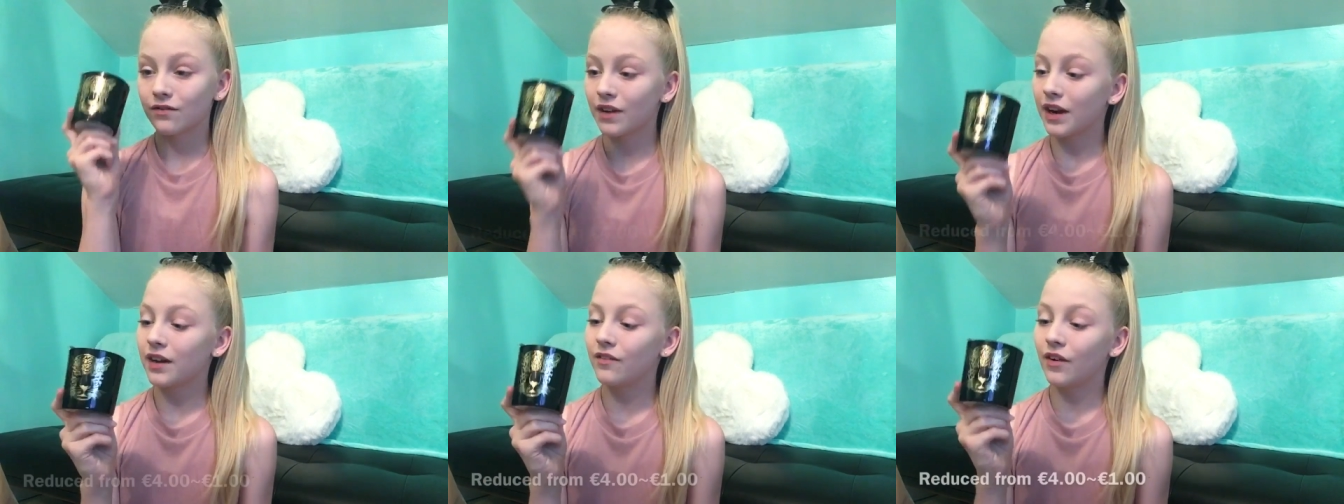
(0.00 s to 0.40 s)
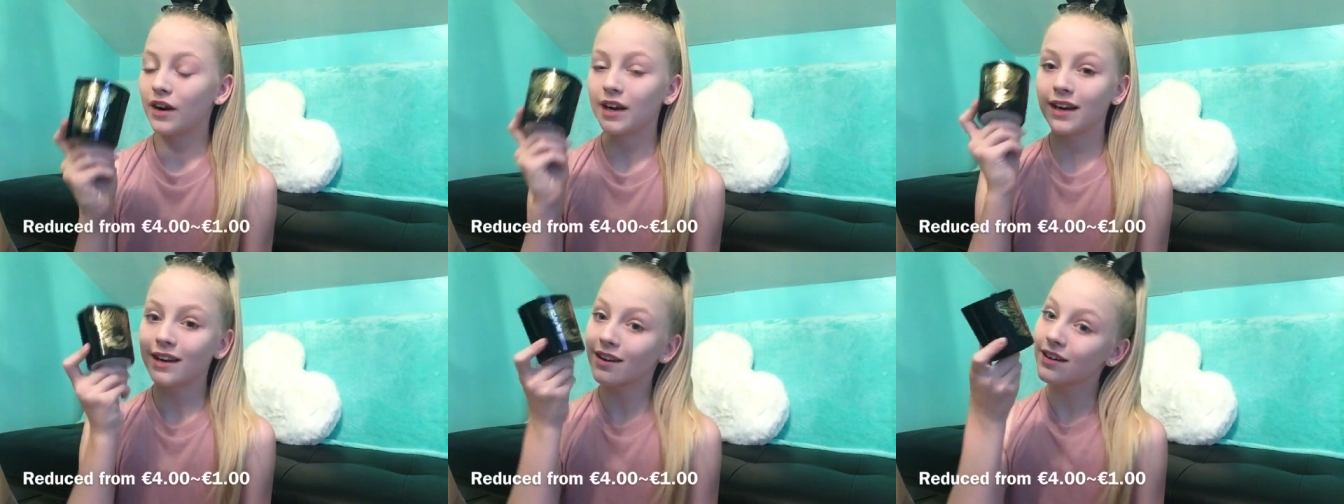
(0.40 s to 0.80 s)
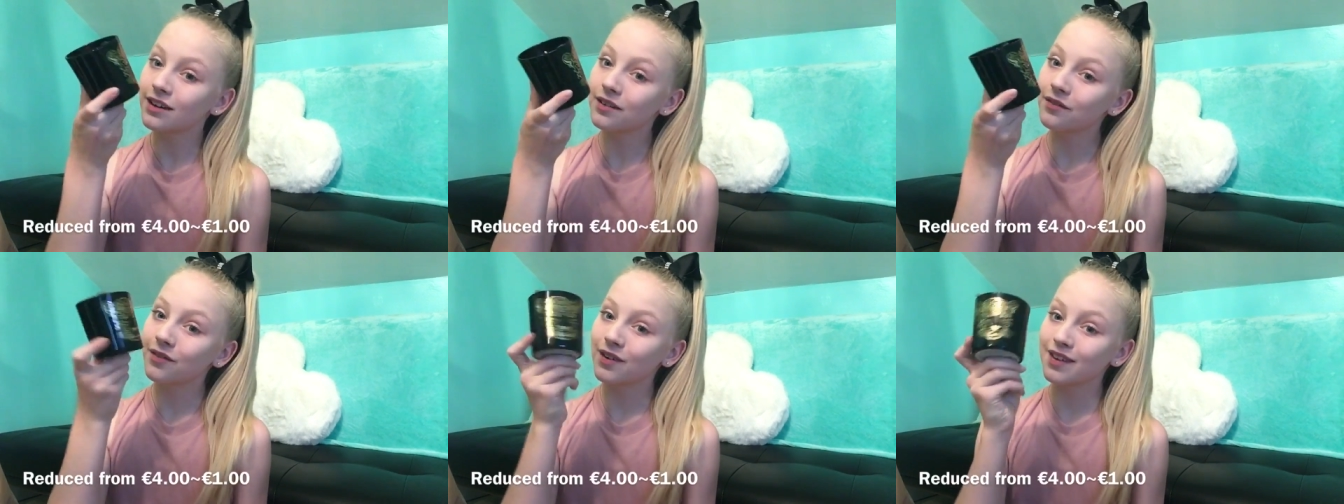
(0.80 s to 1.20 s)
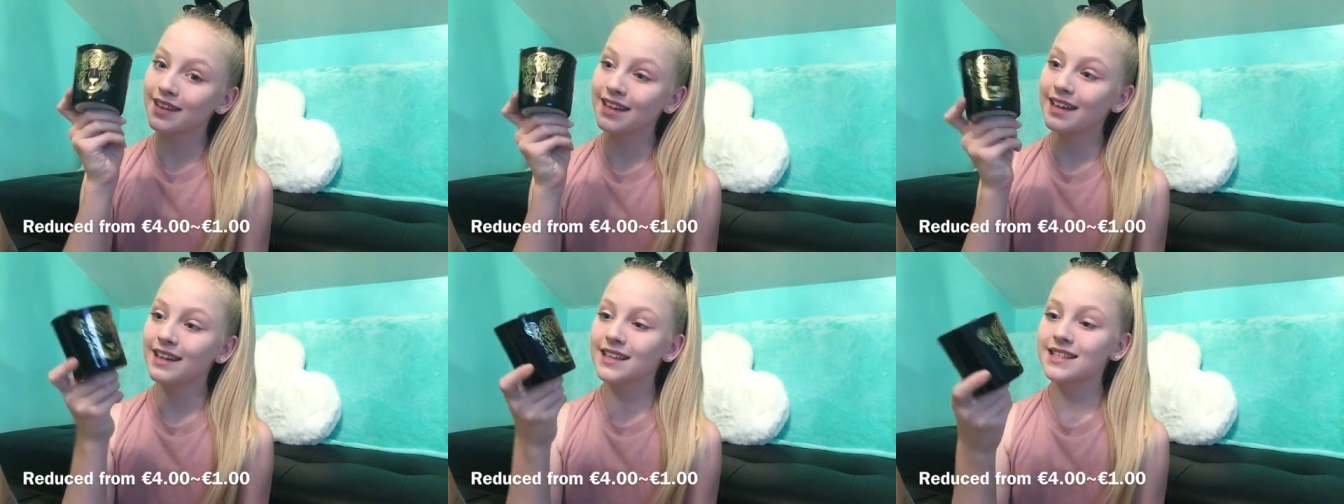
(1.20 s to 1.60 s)
very, very good for
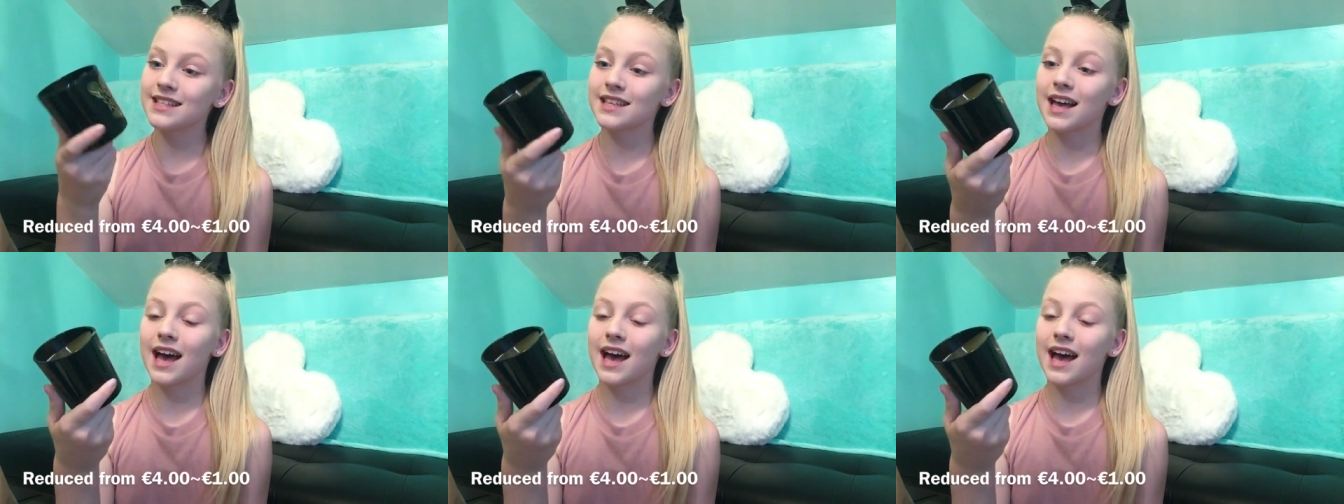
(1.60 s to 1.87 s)
these.